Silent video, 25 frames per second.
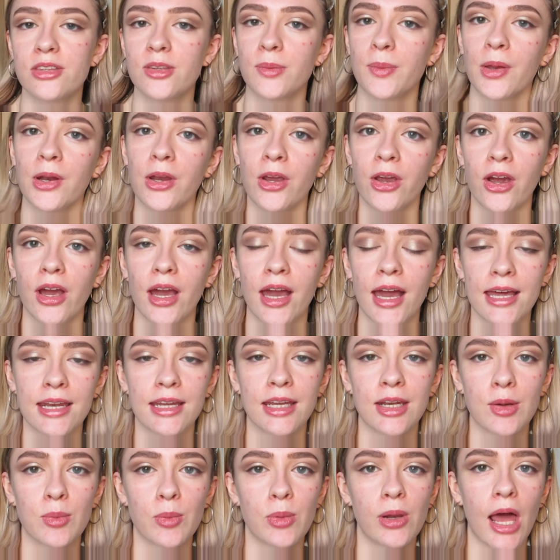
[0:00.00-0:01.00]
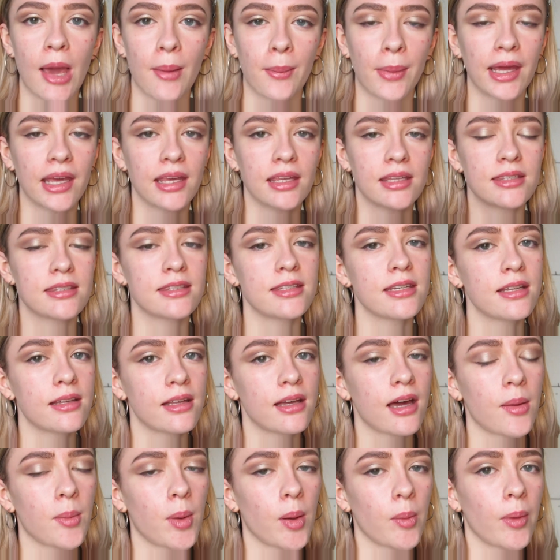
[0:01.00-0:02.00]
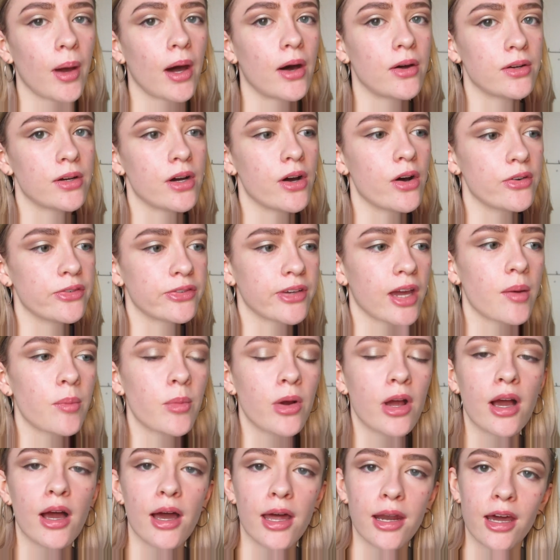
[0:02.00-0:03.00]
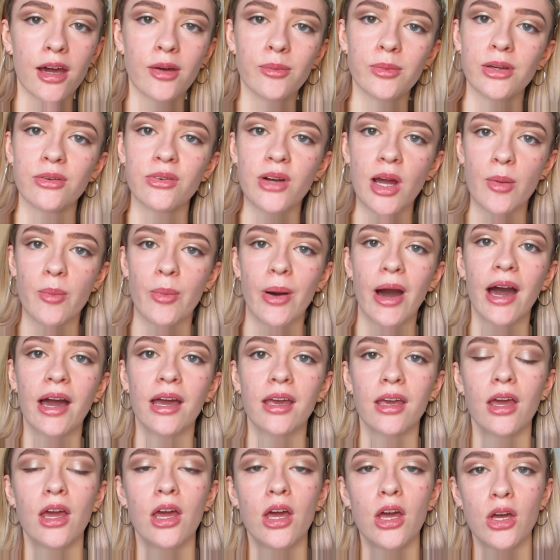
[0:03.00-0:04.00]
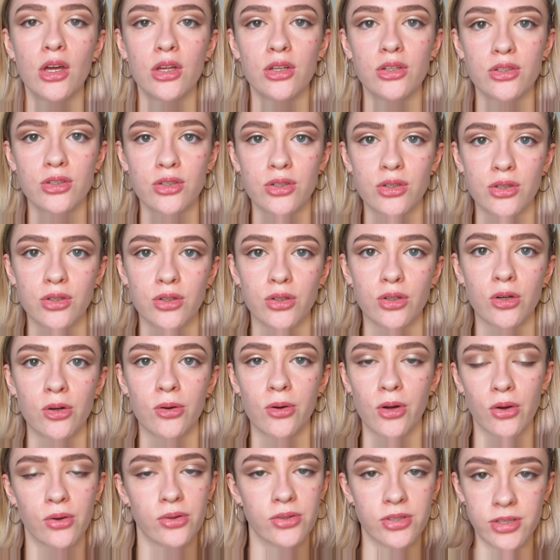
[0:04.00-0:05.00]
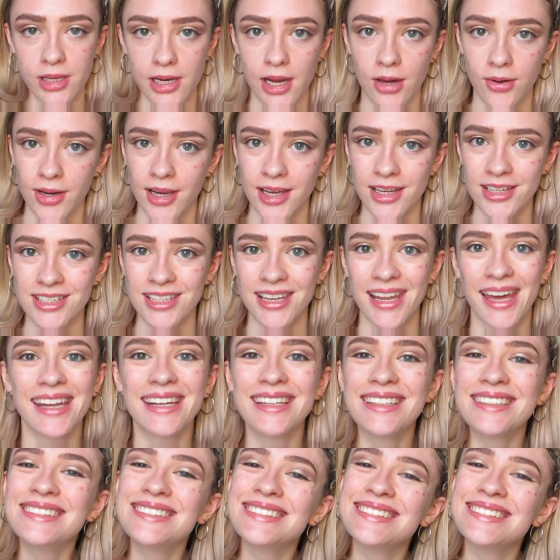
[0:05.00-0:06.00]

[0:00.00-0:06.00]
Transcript: so I'm going to go ahead and apply my concealer and my powder off camera, and I'll be right back to go onto the lower lash line.